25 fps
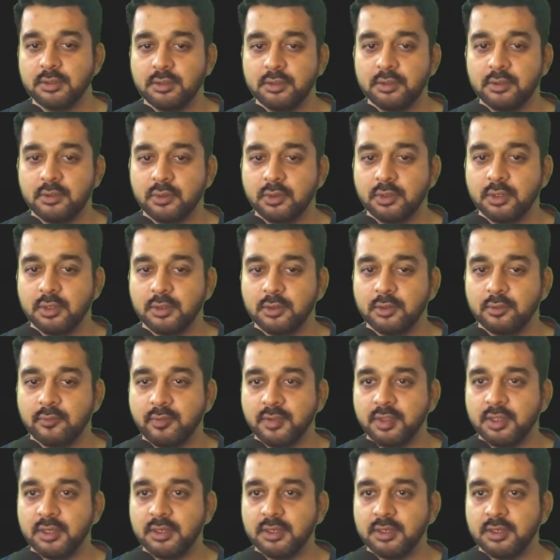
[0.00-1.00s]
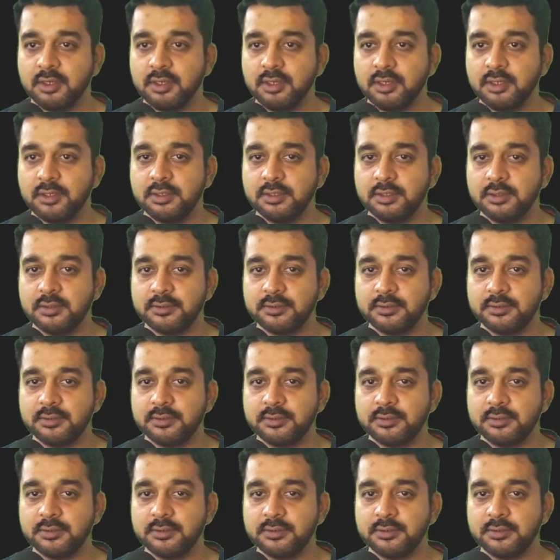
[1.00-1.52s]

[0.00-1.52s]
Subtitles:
Okay, so we can delete it.